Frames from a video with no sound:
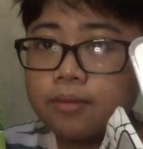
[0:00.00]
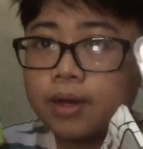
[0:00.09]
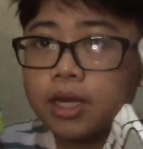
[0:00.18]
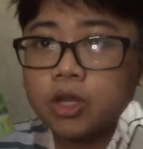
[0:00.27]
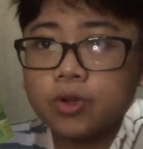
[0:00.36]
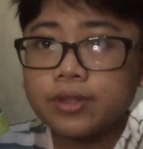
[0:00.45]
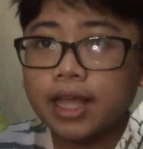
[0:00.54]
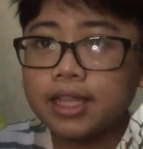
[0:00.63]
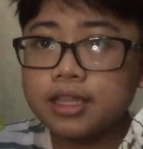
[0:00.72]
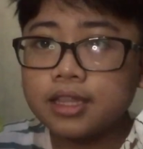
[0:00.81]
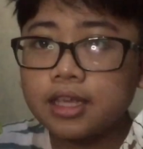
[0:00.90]
magkano,
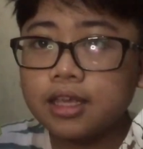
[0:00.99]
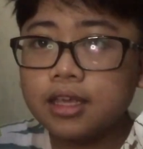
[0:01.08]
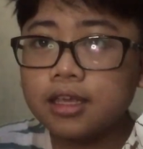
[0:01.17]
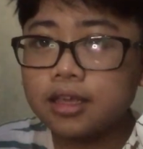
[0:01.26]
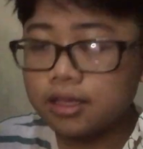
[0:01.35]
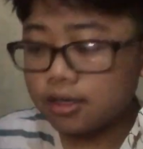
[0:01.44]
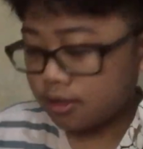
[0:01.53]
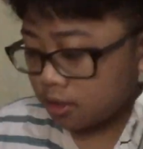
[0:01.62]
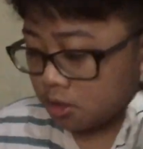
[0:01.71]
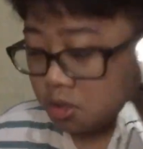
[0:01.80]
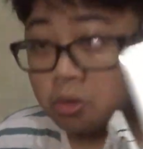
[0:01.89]
90,
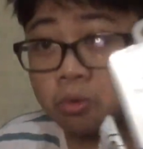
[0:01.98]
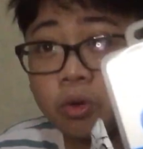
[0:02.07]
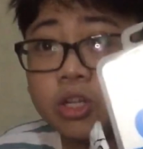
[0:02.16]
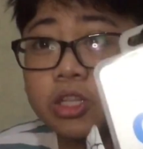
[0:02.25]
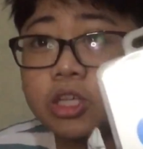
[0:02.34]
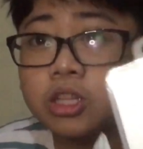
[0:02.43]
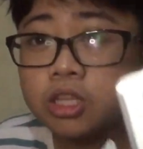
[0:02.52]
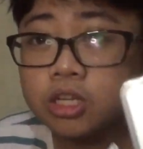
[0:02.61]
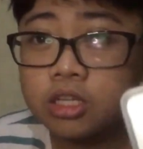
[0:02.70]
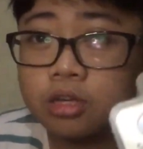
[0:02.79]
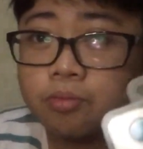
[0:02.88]
worth it
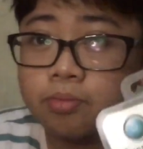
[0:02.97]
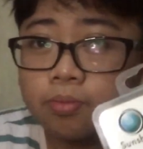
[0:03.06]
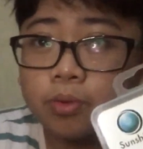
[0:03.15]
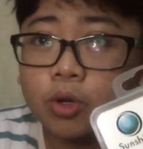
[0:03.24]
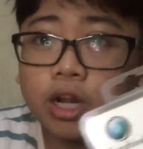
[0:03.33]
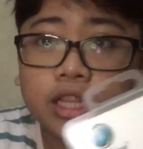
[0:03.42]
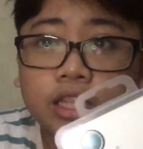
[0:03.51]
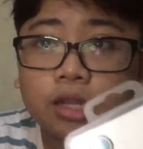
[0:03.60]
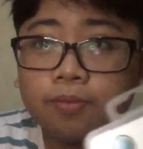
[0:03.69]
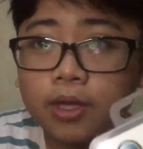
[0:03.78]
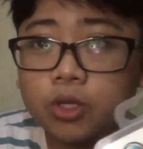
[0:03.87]
na siya sa
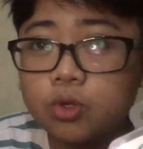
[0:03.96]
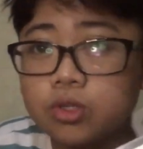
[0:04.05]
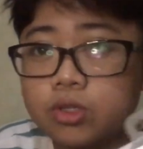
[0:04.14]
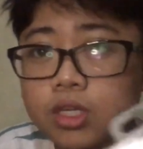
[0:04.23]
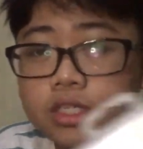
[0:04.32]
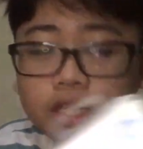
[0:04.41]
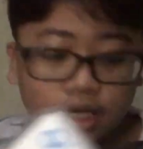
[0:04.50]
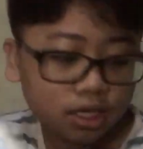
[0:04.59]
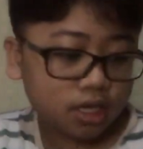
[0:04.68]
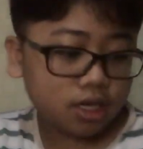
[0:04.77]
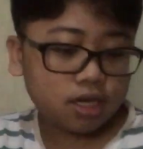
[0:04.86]
400 pesos kasi
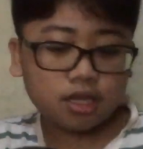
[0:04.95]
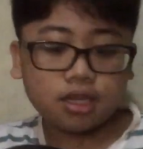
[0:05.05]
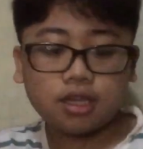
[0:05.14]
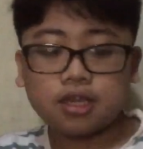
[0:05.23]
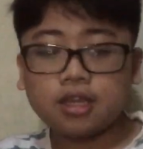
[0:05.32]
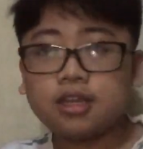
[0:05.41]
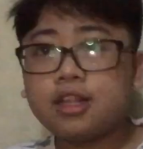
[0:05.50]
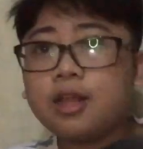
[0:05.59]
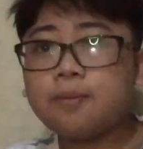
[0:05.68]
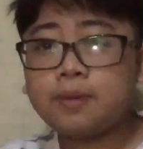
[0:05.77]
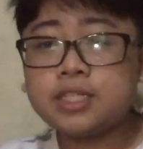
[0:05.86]

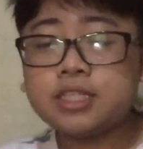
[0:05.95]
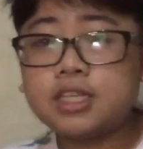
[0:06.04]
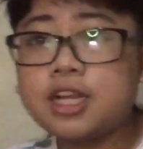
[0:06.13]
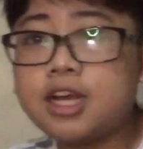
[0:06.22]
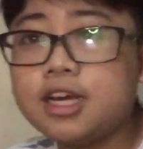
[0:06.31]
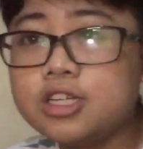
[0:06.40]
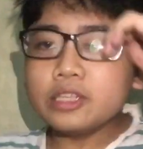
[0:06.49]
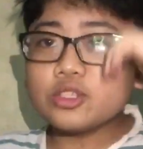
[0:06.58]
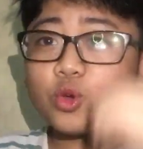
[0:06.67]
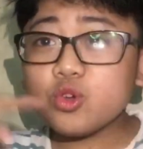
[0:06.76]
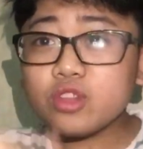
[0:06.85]
nagpas na siya.
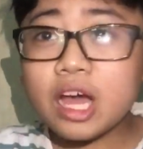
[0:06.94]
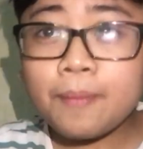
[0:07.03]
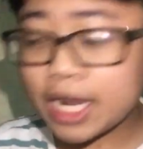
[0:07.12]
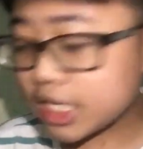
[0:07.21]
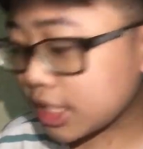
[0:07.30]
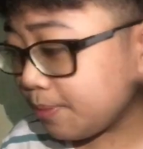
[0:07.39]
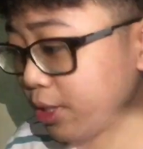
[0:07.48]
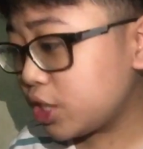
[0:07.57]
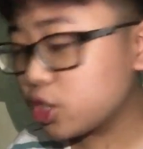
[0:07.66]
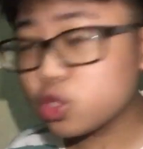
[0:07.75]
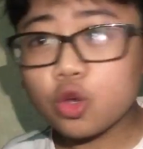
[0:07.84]
So yun lang para sa
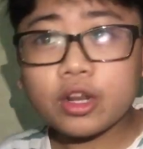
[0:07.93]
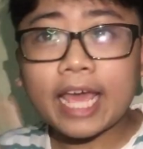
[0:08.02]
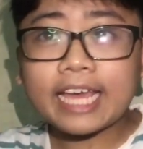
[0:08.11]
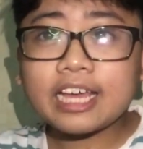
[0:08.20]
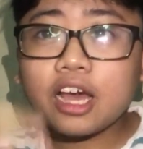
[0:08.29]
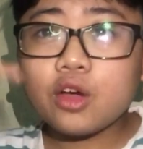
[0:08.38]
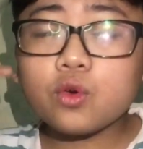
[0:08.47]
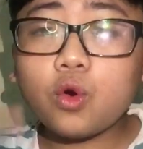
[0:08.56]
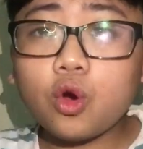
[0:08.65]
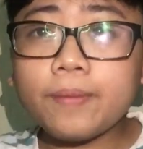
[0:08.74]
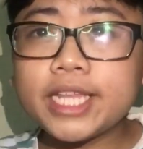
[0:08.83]
video na to, like,
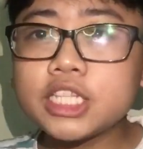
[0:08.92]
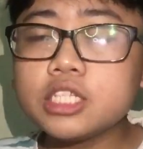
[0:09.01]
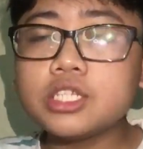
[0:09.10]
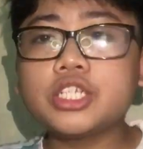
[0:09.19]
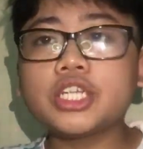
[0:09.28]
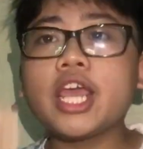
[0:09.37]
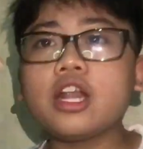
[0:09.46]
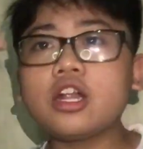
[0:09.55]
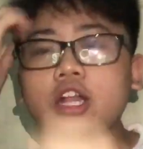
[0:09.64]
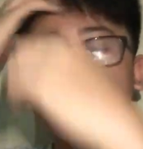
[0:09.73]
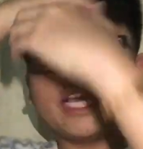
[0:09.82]
comment,
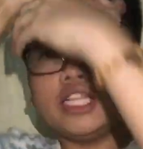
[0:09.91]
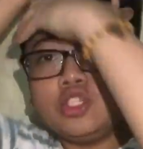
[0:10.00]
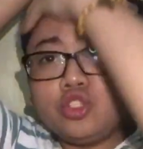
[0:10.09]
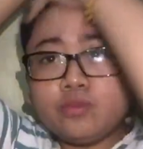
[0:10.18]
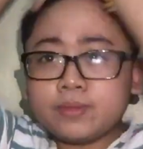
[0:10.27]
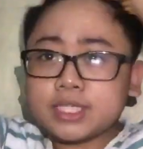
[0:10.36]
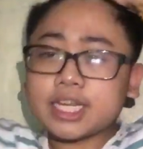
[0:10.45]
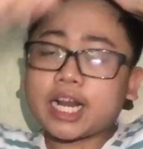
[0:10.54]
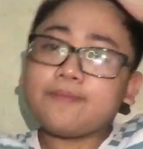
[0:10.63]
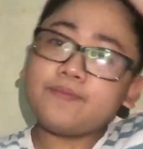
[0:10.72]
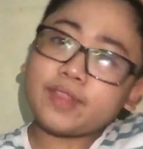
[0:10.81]
share, and
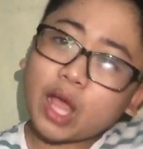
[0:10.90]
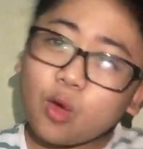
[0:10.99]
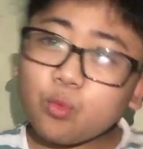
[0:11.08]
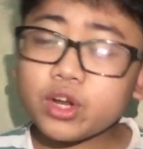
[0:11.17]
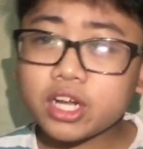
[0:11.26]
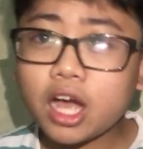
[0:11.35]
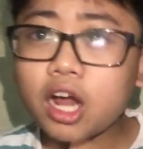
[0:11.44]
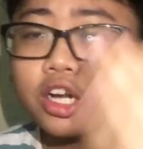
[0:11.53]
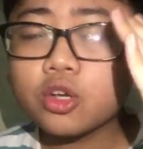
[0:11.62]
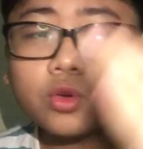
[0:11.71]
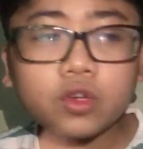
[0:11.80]
subscribe now. We
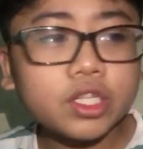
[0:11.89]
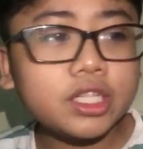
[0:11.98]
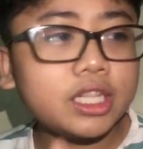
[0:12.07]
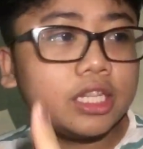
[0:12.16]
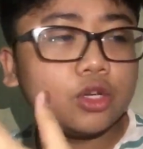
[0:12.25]
are currently